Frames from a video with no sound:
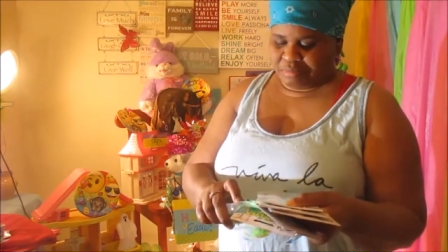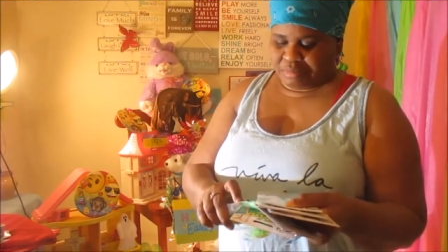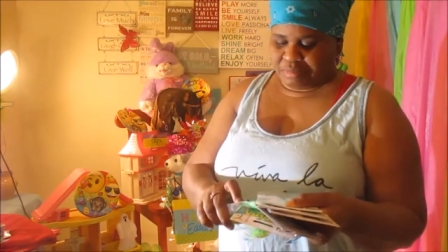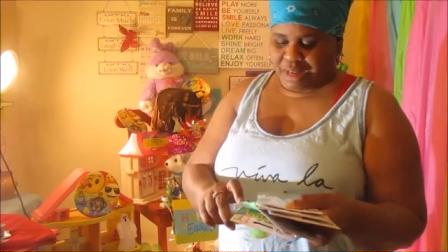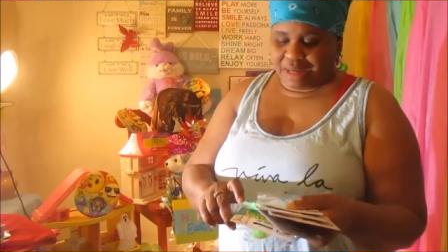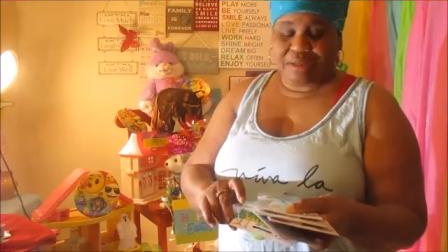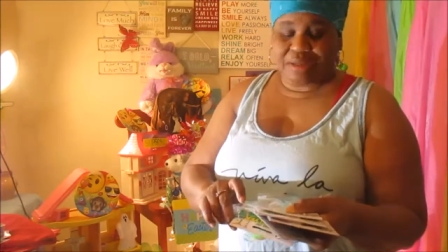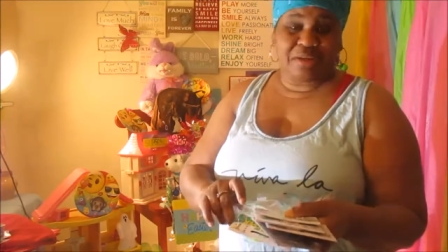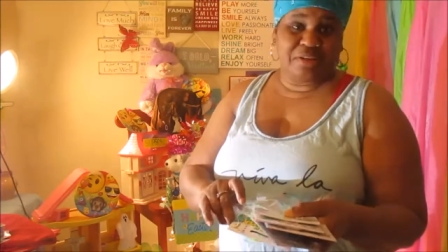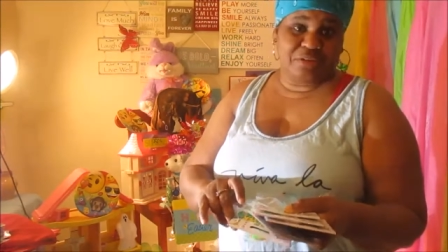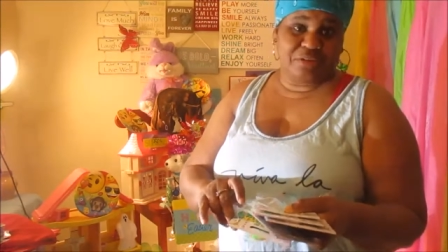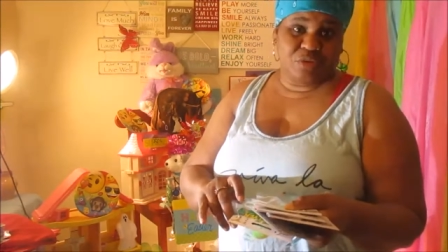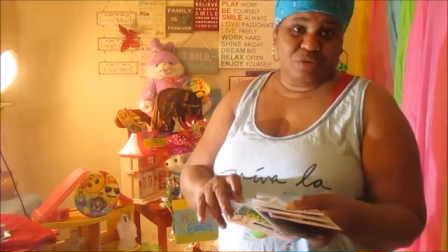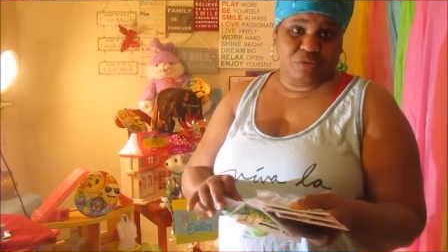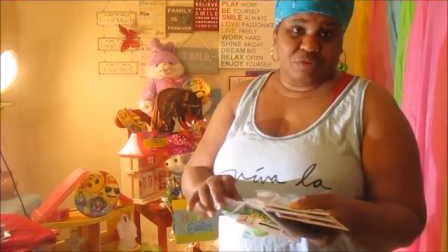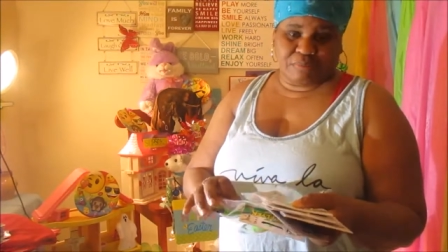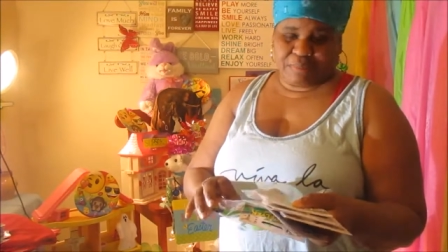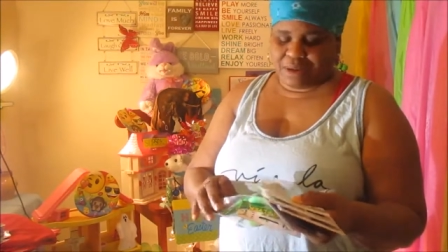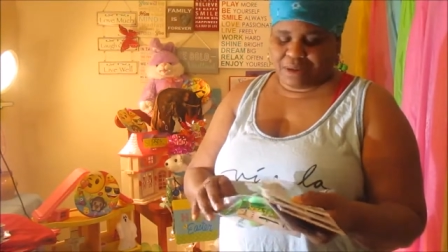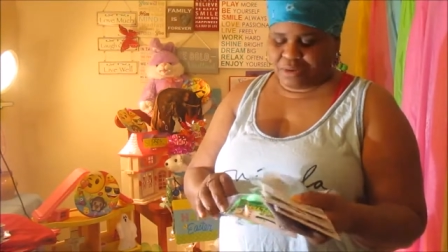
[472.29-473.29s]
I couldn't do it
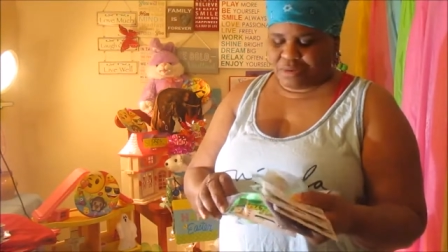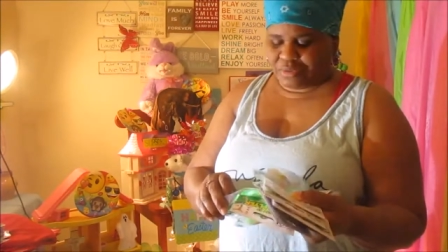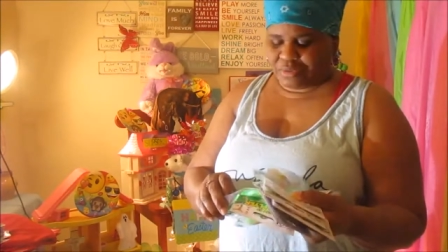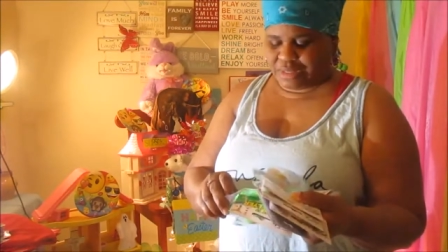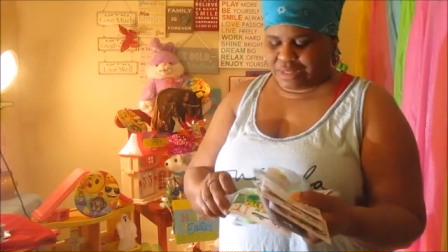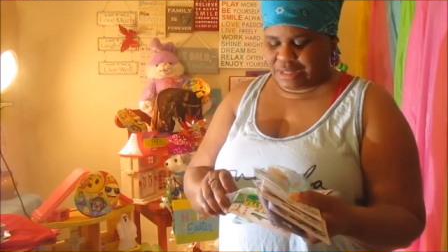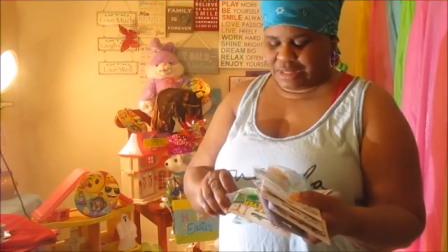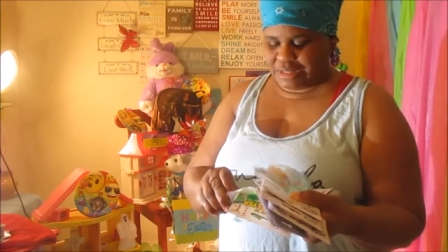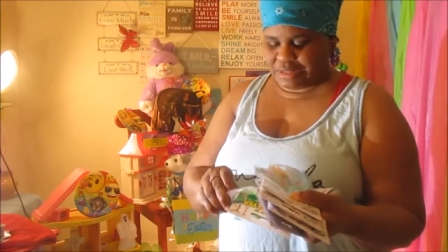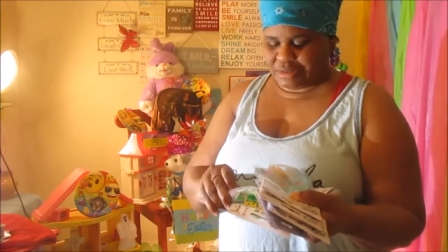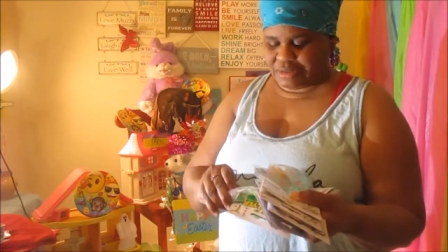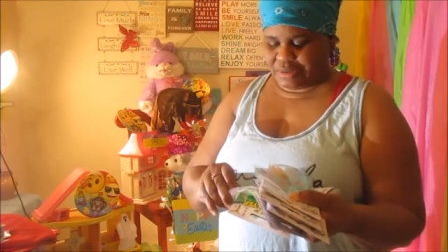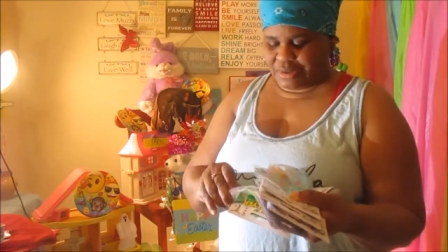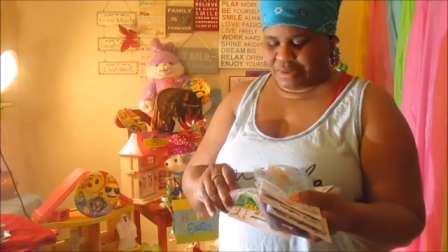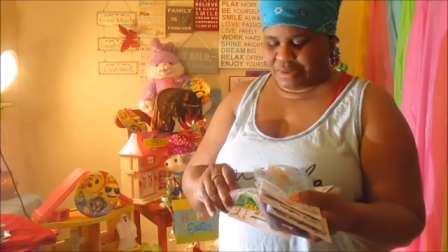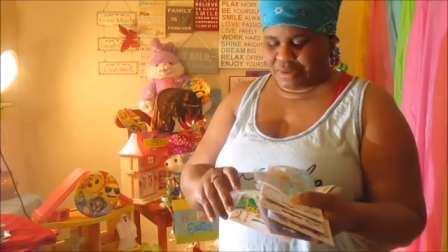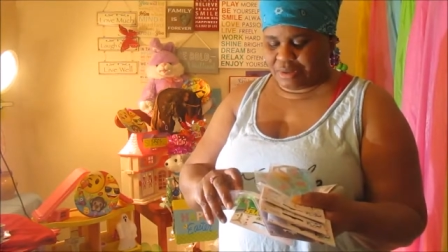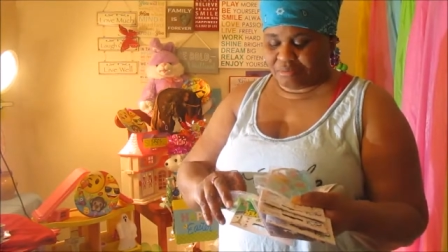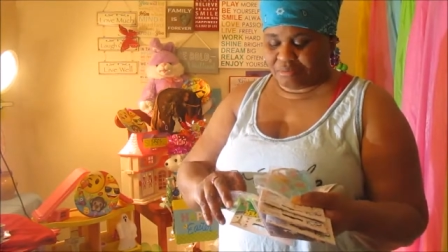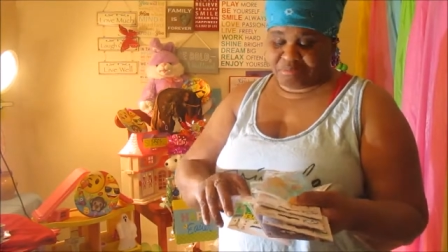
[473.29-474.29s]
with my own kids,
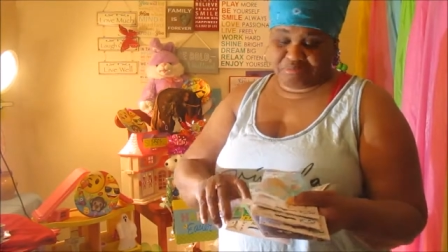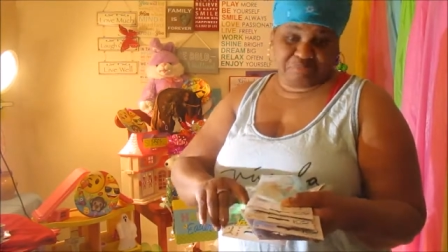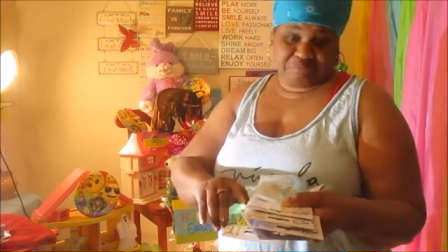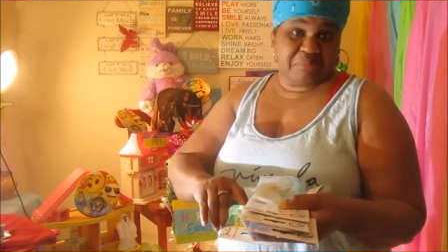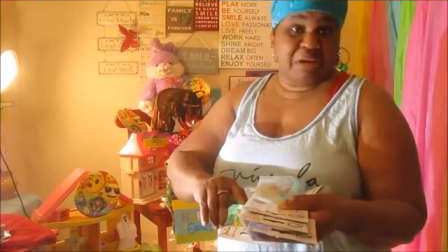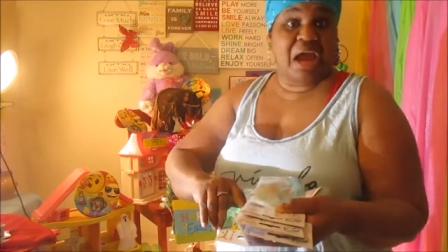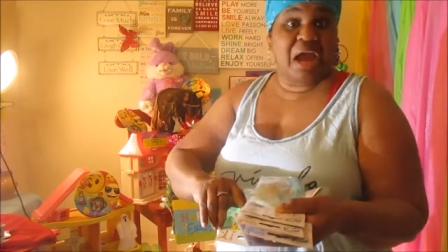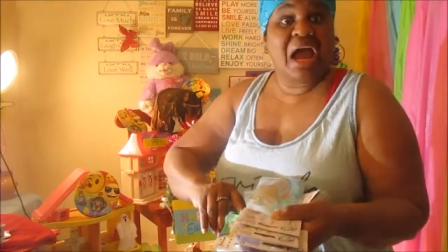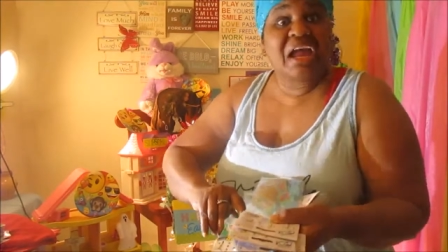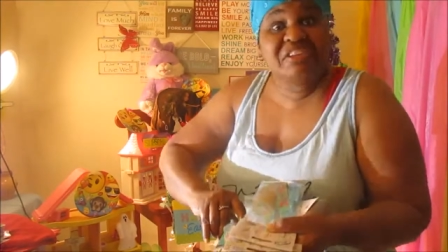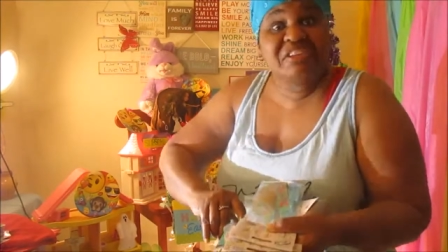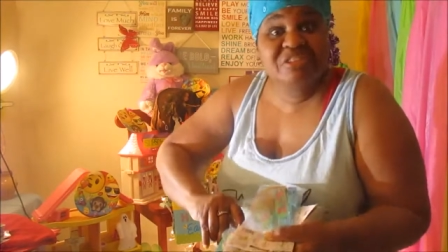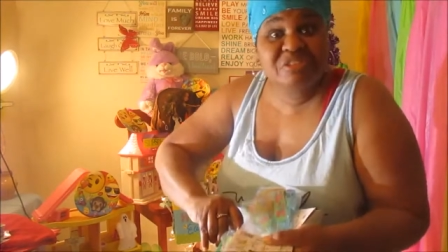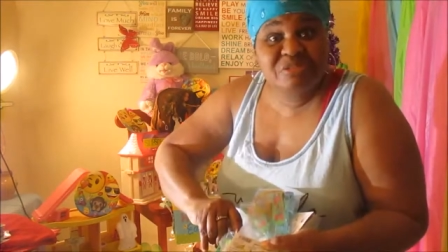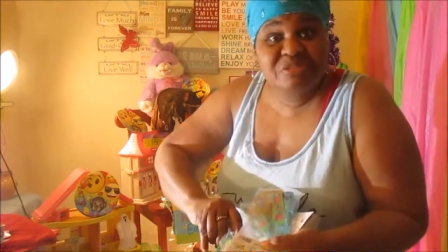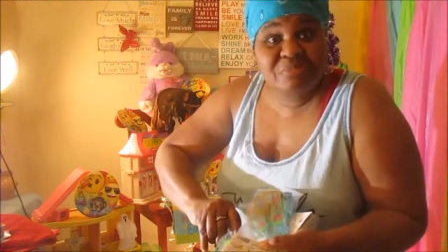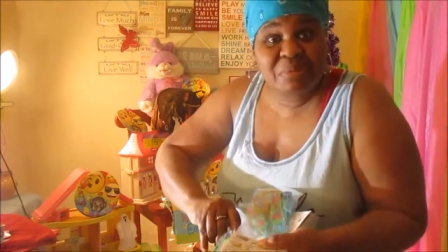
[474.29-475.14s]
so I use